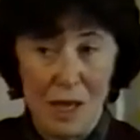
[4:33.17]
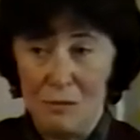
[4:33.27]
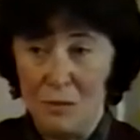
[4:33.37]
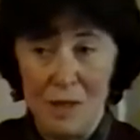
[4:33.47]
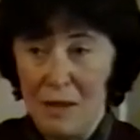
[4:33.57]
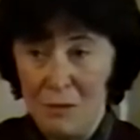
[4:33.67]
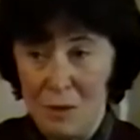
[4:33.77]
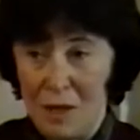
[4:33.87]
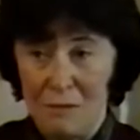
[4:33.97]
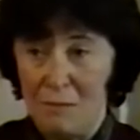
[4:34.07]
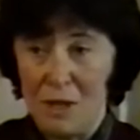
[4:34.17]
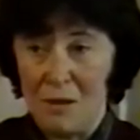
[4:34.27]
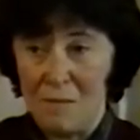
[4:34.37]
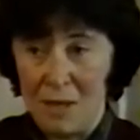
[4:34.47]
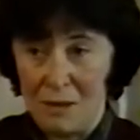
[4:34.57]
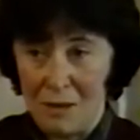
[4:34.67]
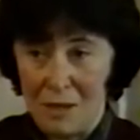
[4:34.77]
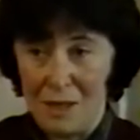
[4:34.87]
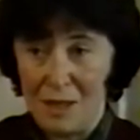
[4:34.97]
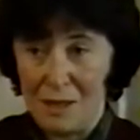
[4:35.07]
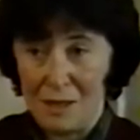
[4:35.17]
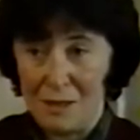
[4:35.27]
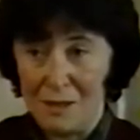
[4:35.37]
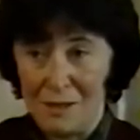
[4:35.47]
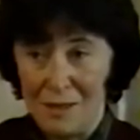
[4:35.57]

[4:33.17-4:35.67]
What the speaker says: I would never have become an artist.